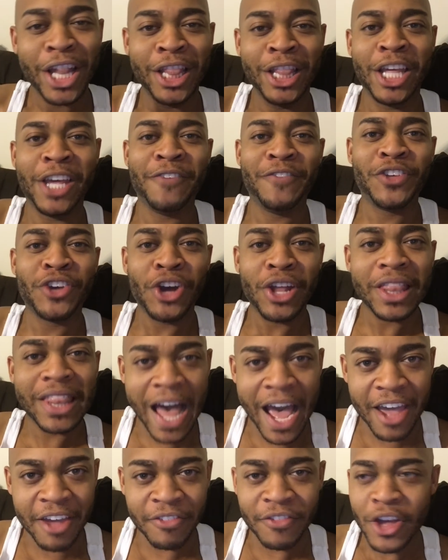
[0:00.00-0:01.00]
live your
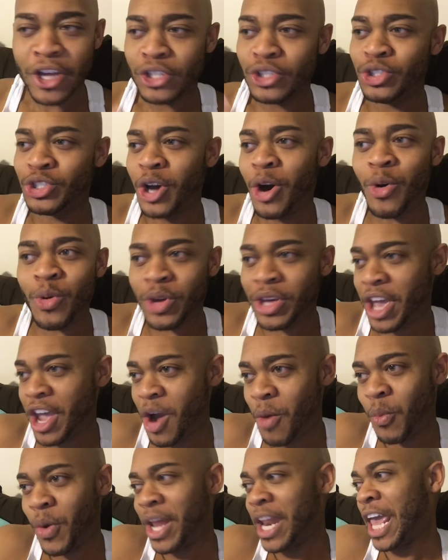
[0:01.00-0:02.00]
life, don't
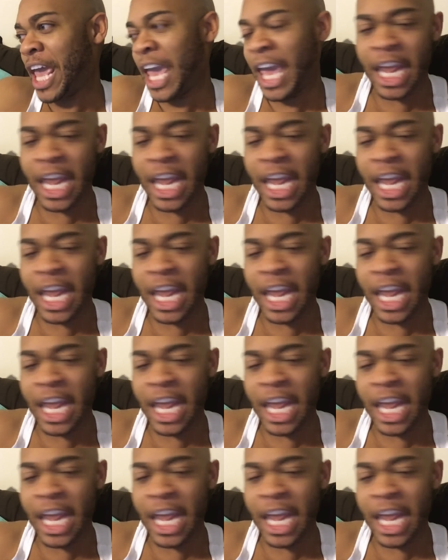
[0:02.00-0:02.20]
care what